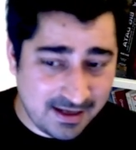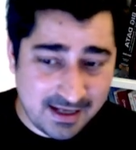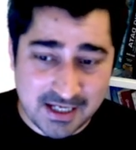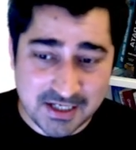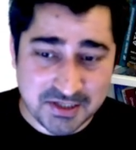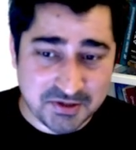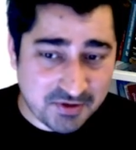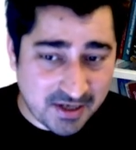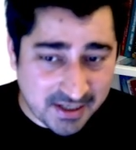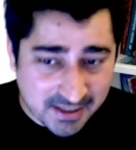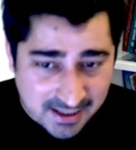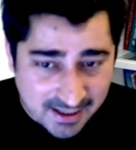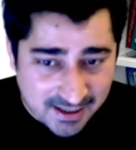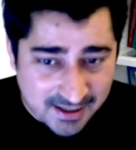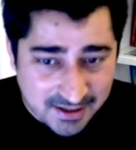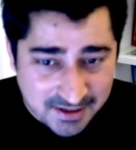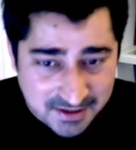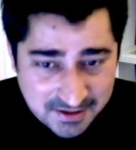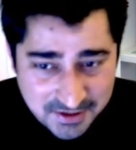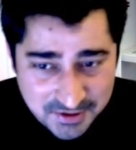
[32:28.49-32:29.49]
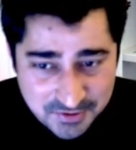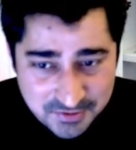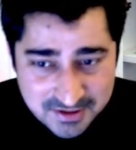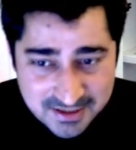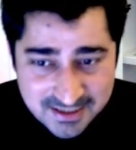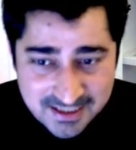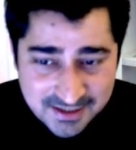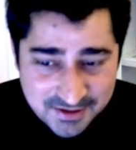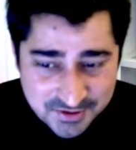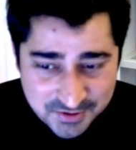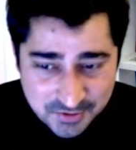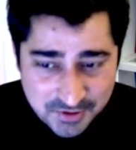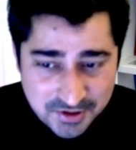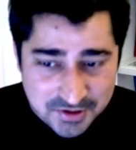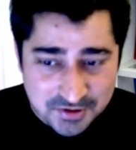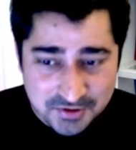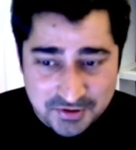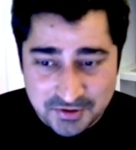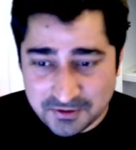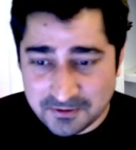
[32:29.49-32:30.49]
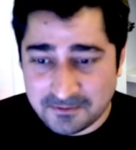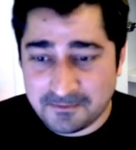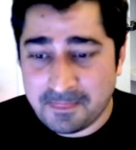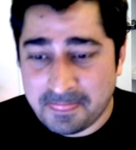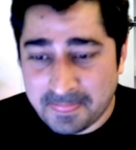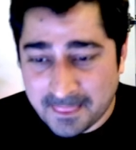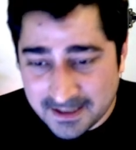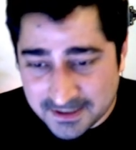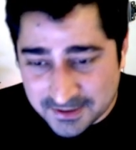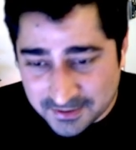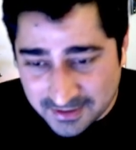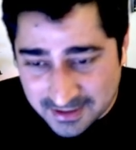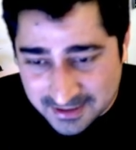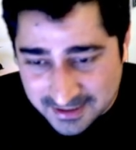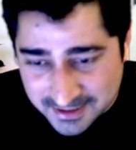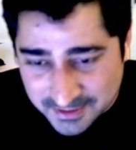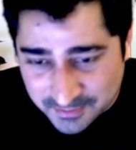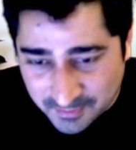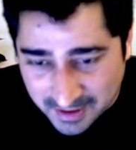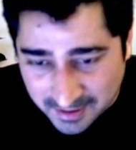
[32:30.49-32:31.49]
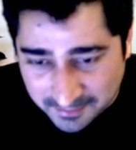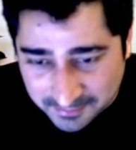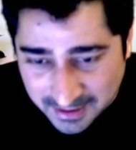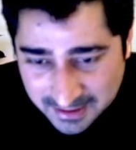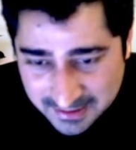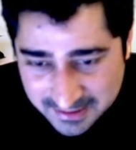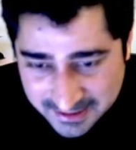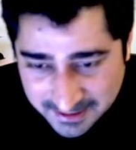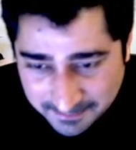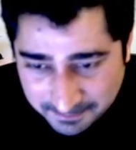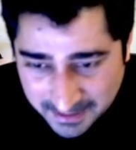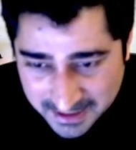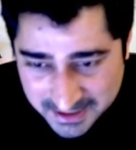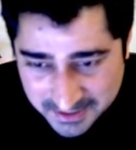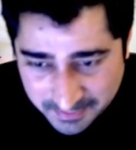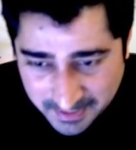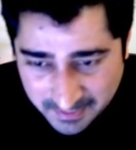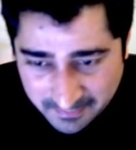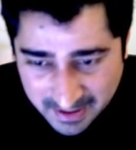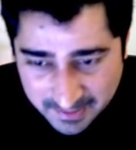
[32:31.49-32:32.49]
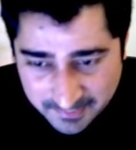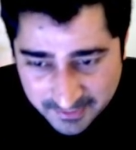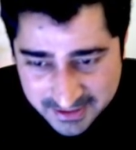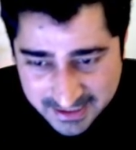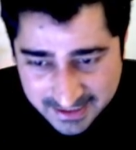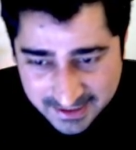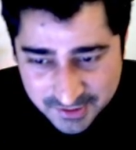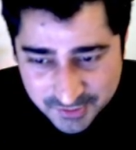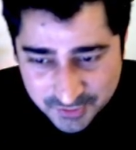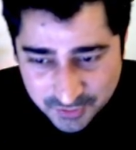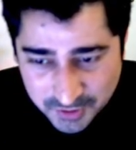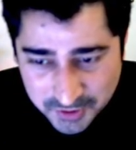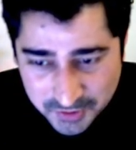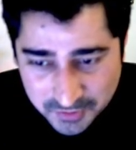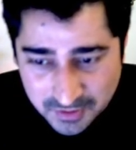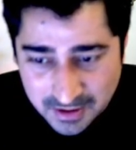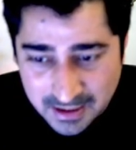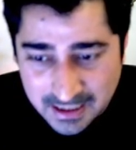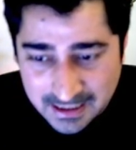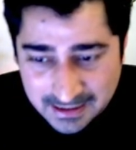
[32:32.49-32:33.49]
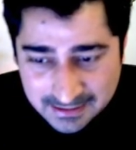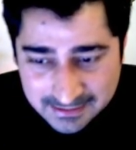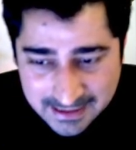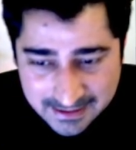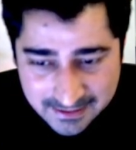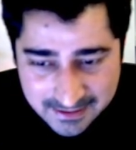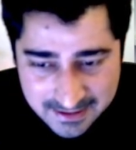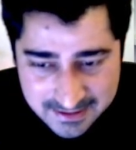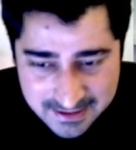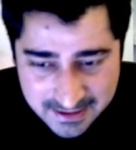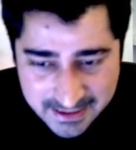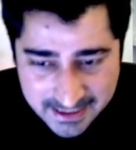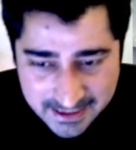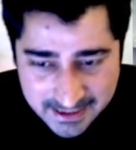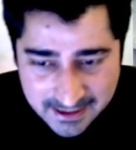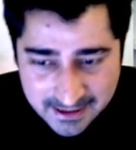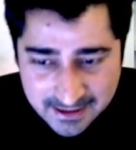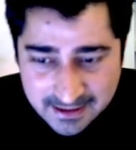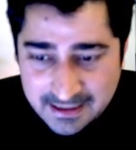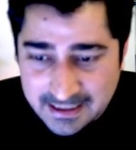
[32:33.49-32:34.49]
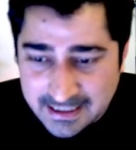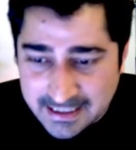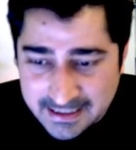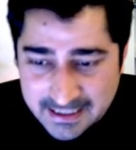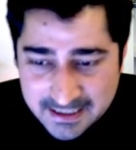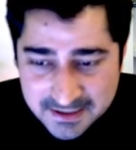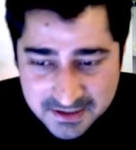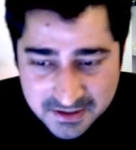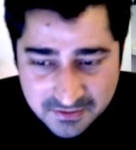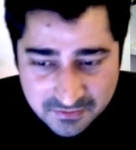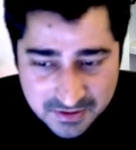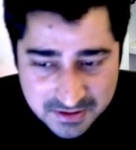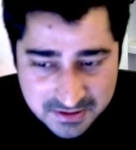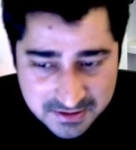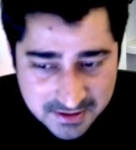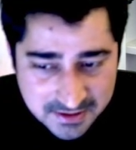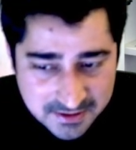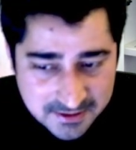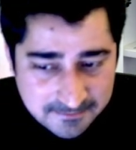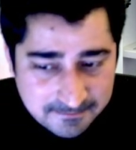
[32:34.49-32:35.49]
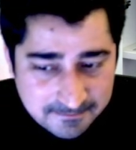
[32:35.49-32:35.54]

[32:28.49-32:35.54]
So I can't use it and show it to you. So this is one of the simplest way by which I can show you that there is a data, it has reversed it.